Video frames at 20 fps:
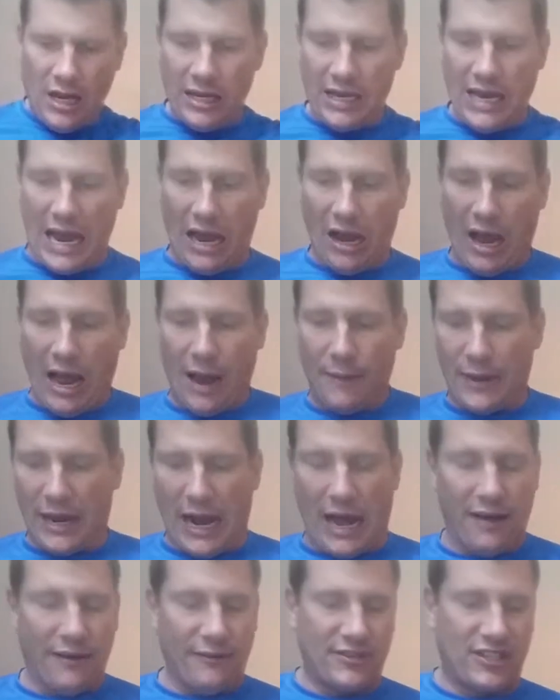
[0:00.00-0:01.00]
Now, I mean,
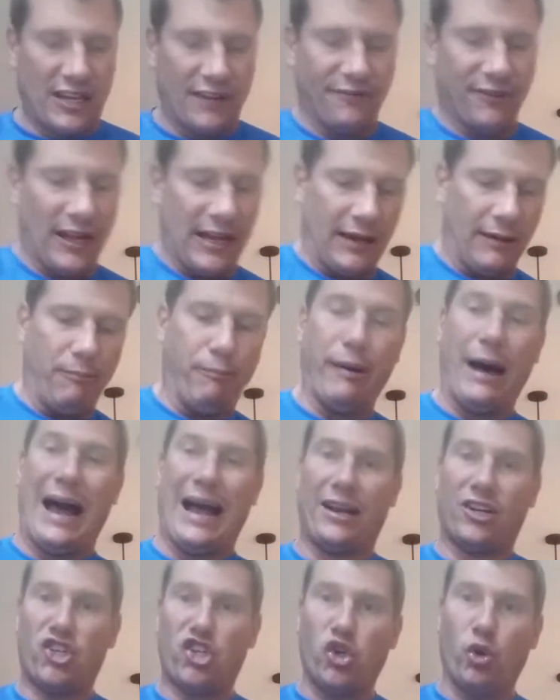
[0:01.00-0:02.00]
I have stuff like
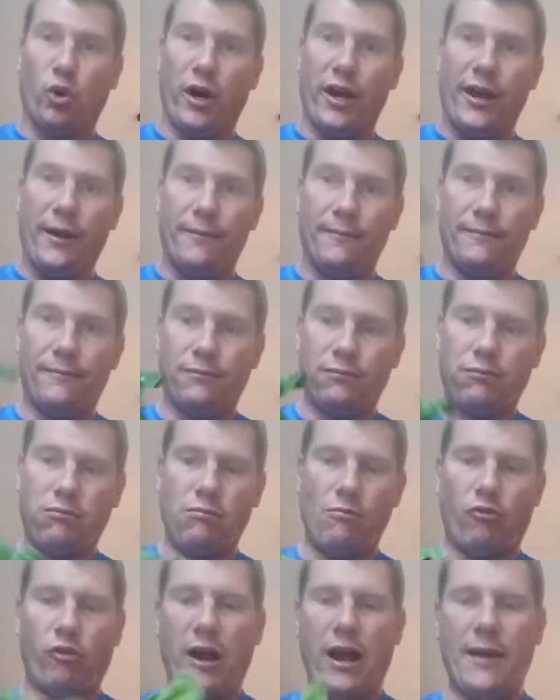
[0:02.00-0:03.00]
bok choy,
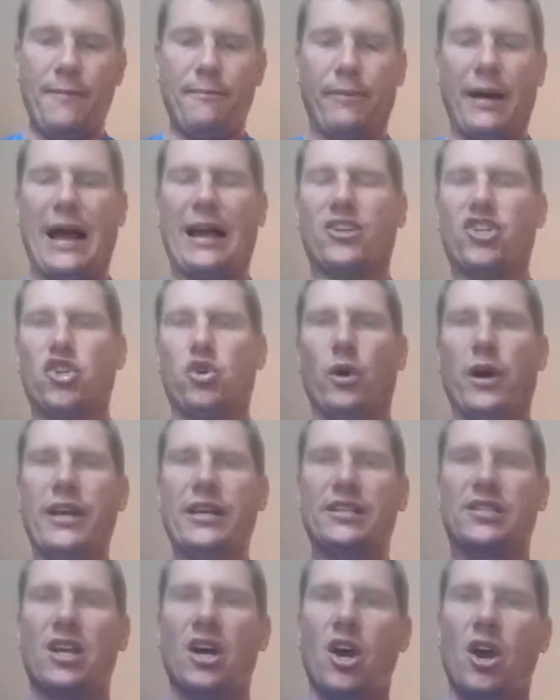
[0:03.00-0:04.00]
right? Bok choy
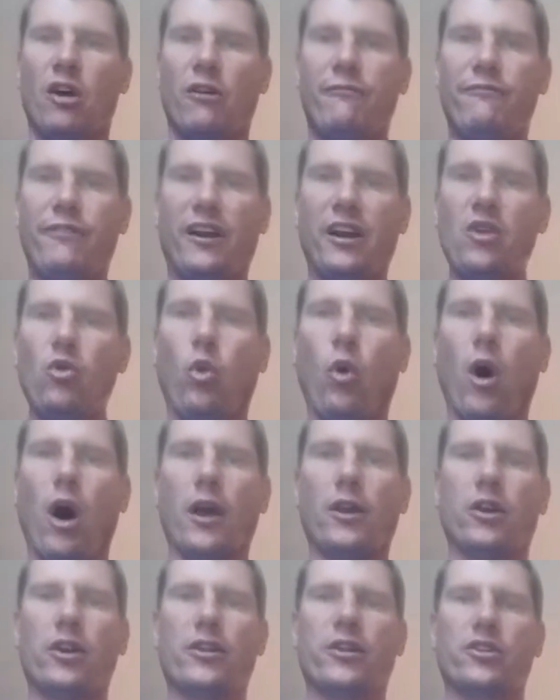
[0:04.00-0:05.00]
is very
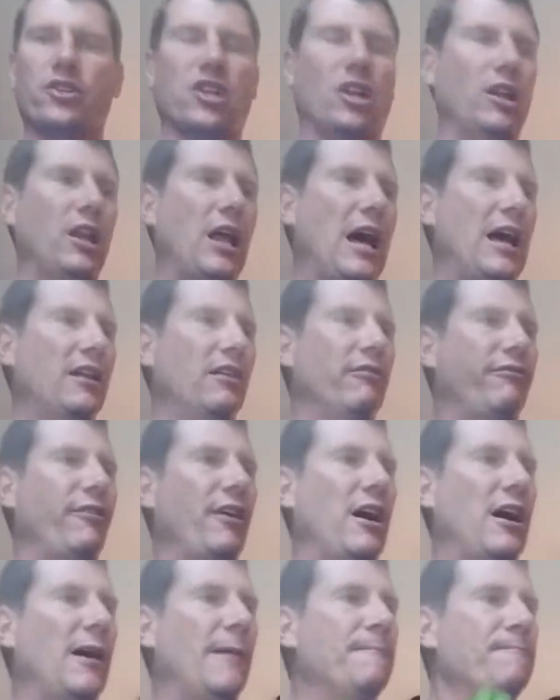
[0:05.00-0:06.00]
watery. There's a lot of
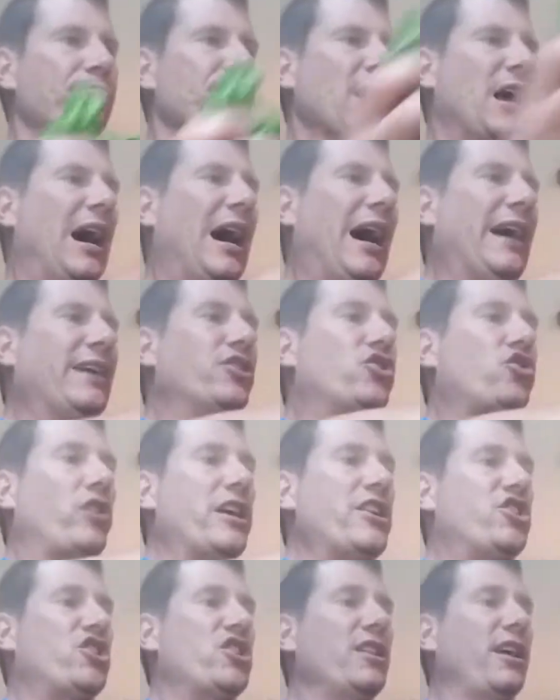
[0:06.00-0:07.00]

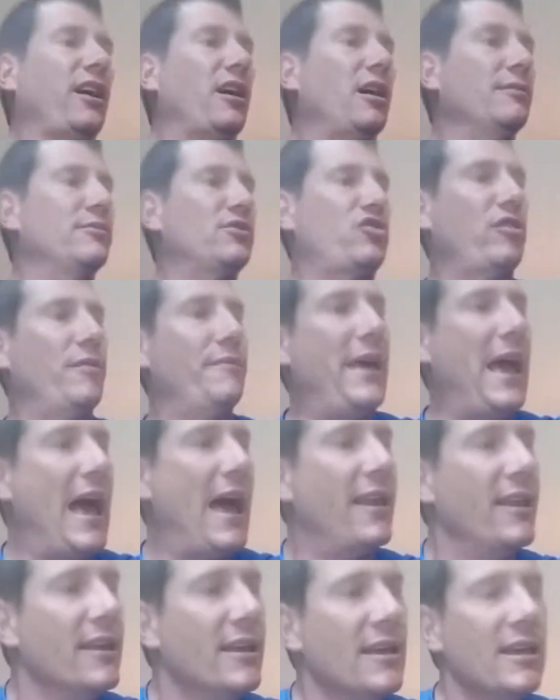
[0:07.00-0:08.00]
hydration that comes from
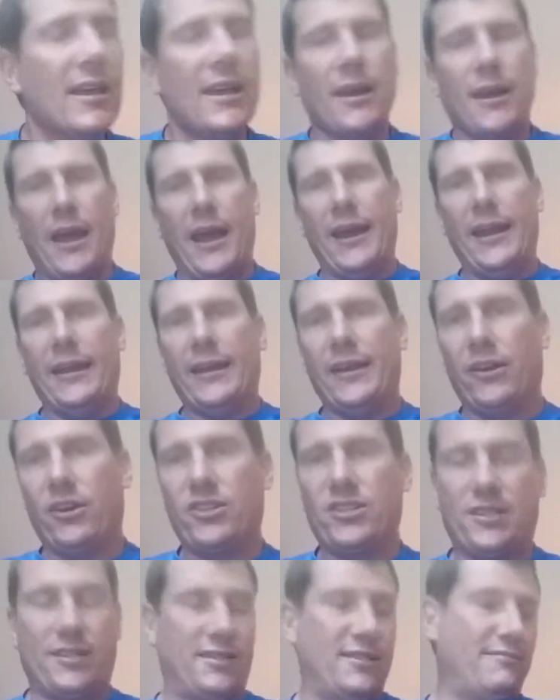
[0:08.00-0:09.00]
that, and
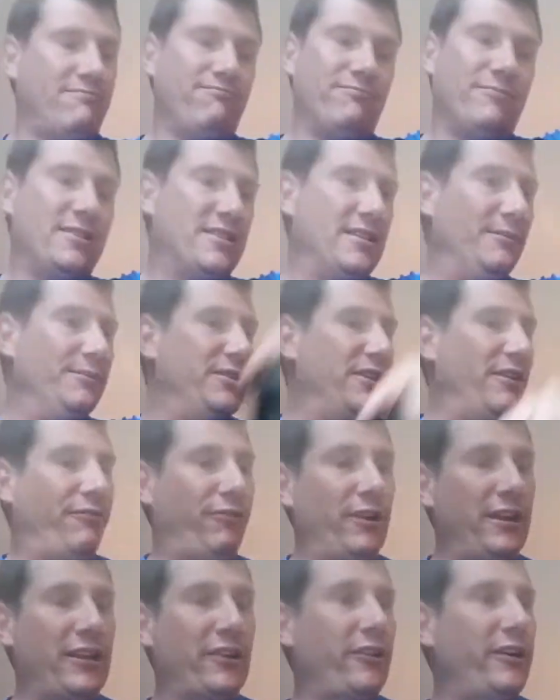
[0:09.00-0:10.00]
there's some
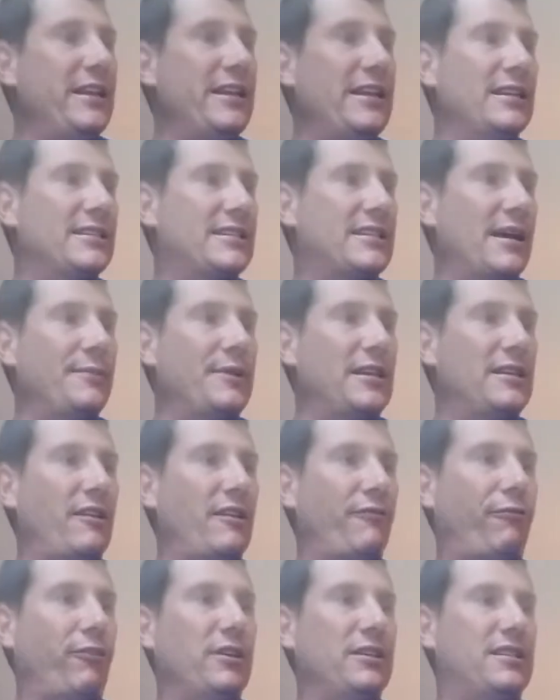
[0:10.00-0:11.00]
different ingredients. I
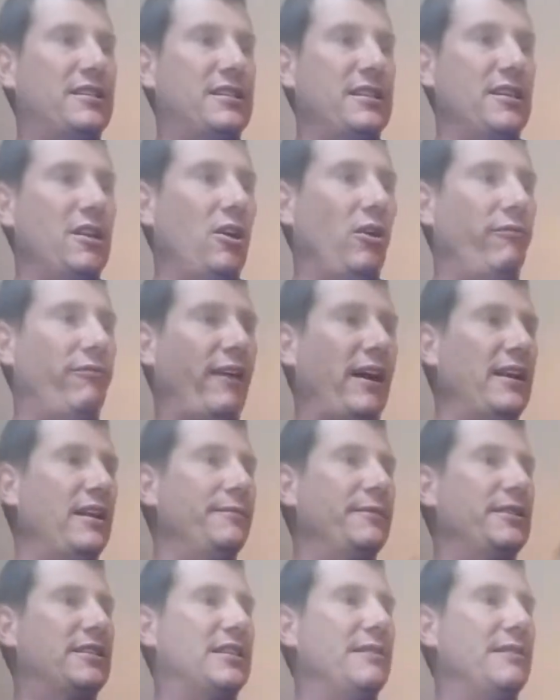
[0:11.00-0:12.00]
different, you know,
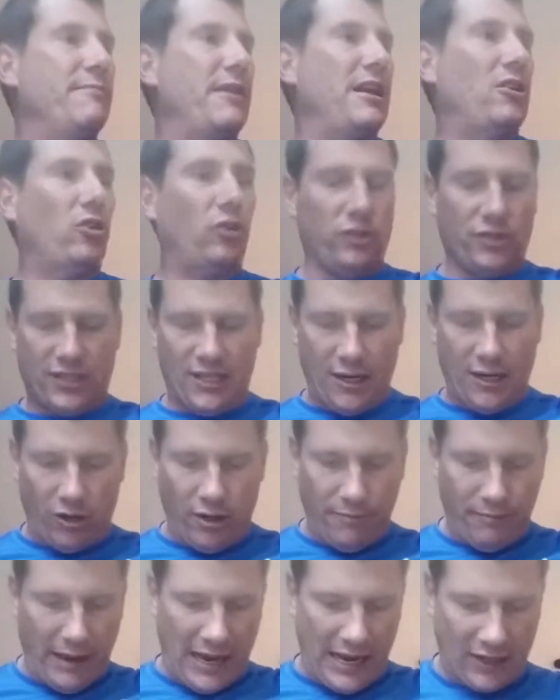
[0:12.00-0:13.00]
vitamins and minerals that are
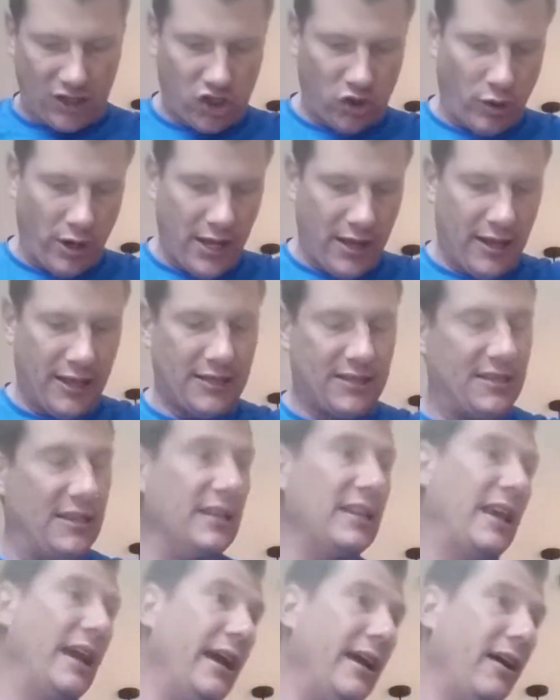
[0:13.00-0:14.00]
in bok choy that's
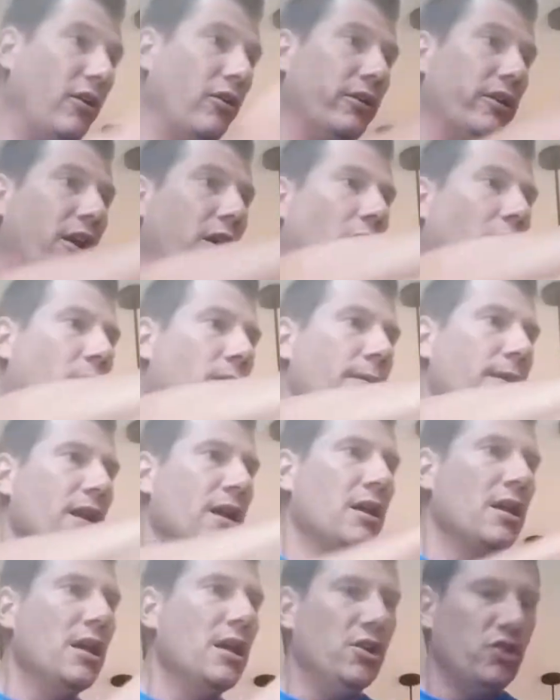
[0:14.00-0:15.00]
in kale, you know?
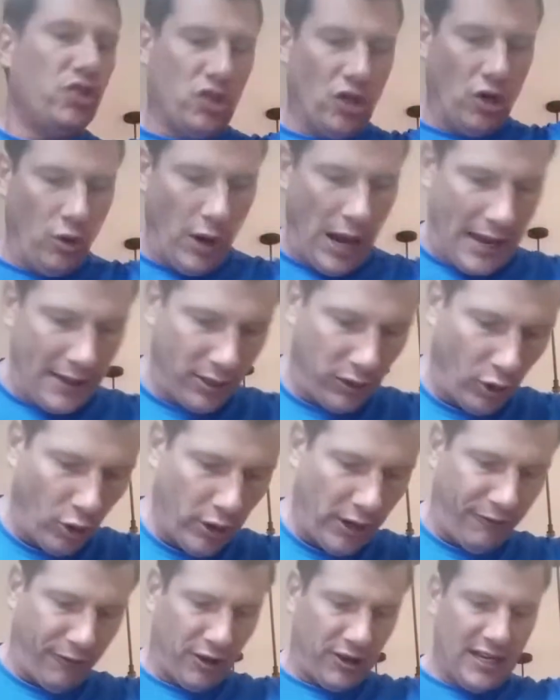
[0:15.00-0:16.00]
So I
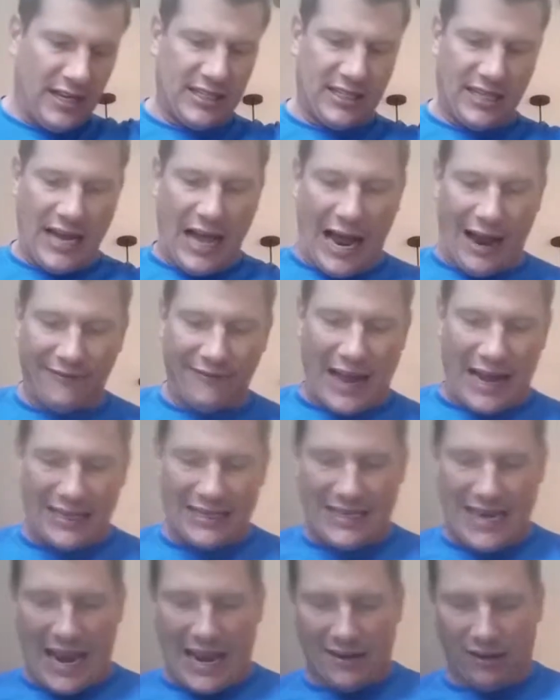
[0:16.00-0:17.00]
throw different things in it. I've
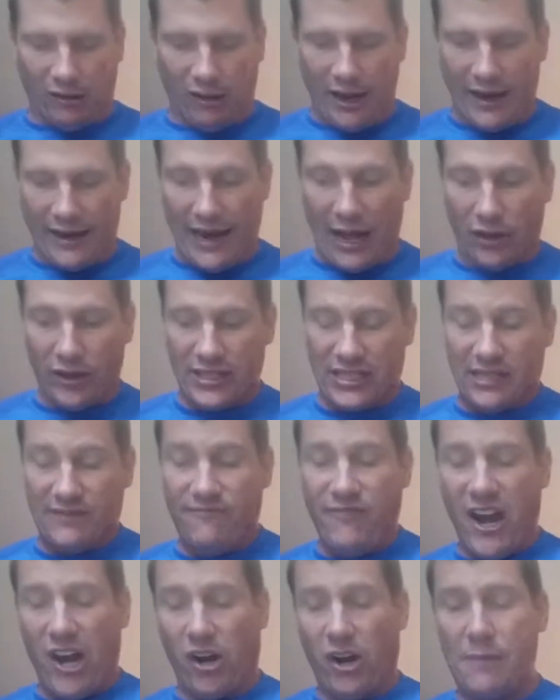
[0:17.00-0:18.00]
got dandelion. Now, this is
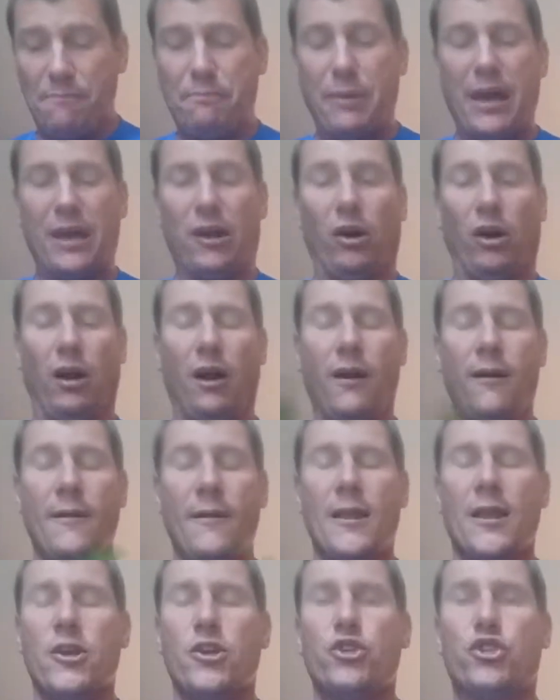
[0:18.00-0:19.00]
very bitter.
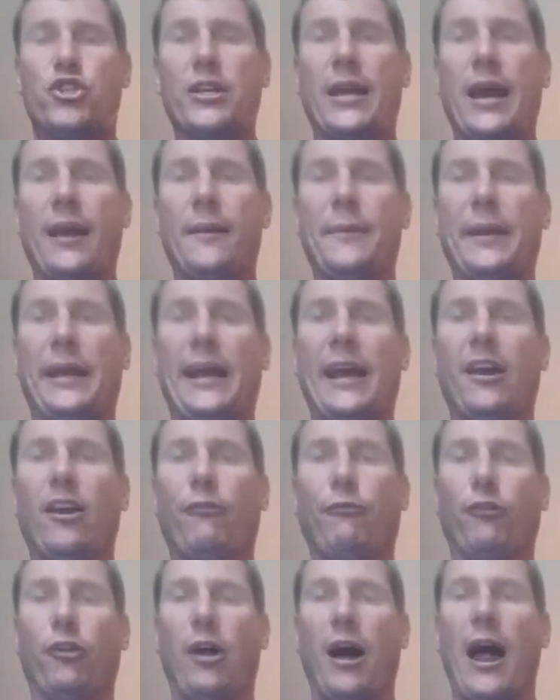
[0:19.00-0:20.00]
So you got to be
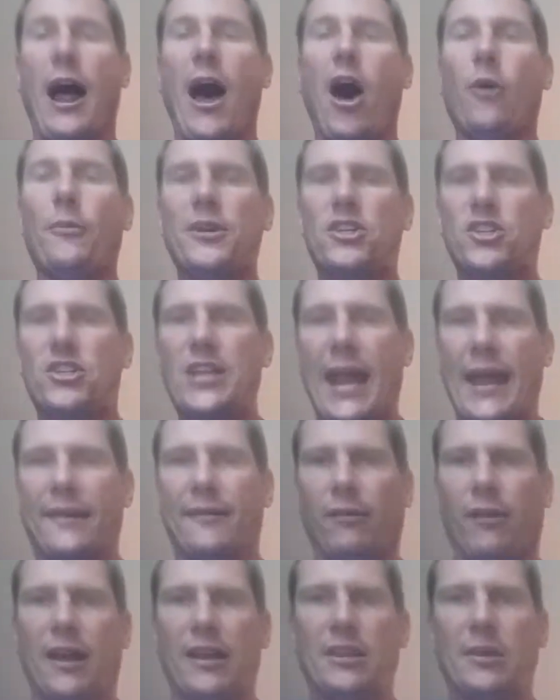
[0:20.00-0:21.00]
careful on how much
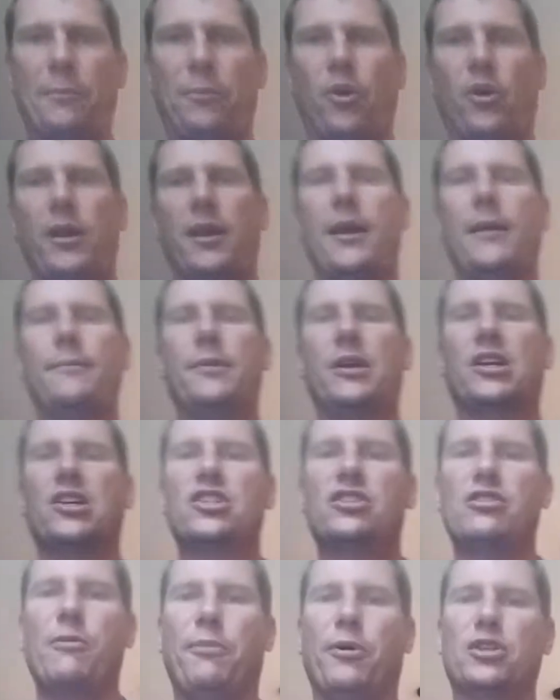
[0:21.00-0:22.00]
dandelion you put in,
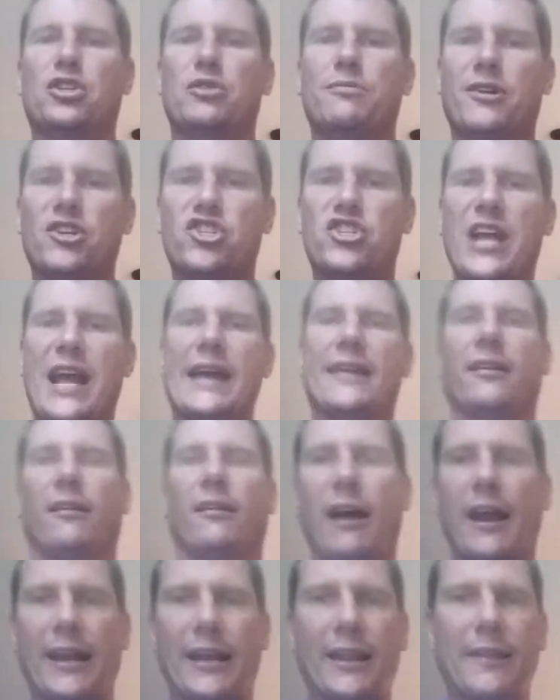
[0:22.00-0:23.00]
because you put too much
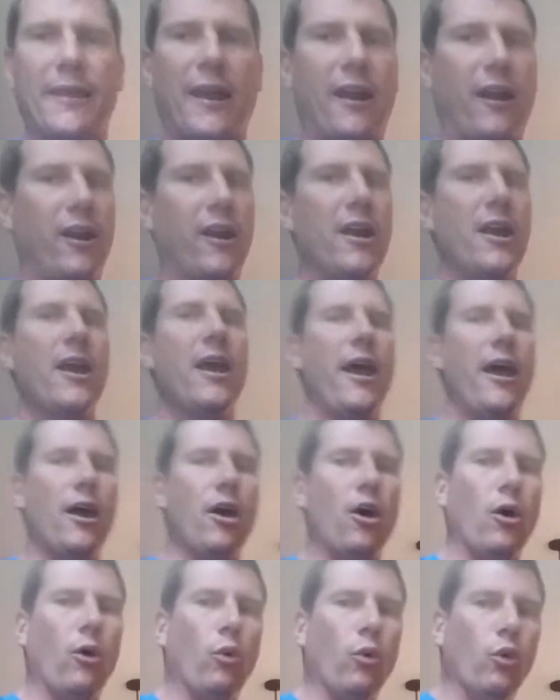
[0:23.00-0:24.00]
dandelion in there,
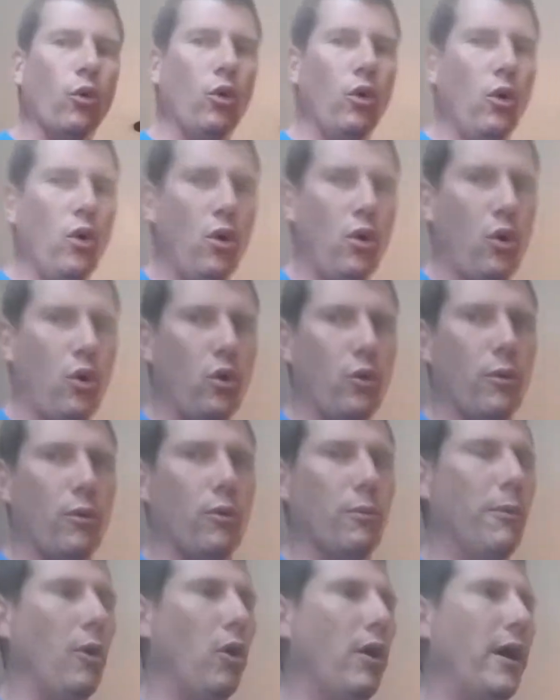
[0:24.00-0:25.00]
and
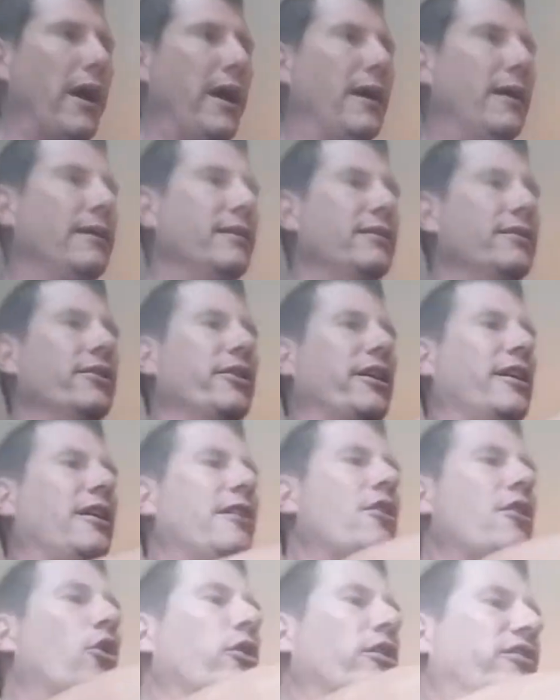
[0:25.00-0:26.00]
ooh, boy, you're going
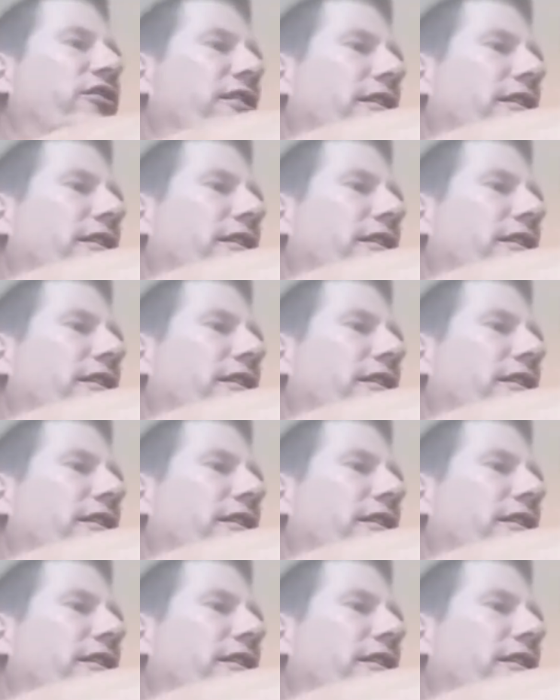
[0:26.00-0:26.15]
to notice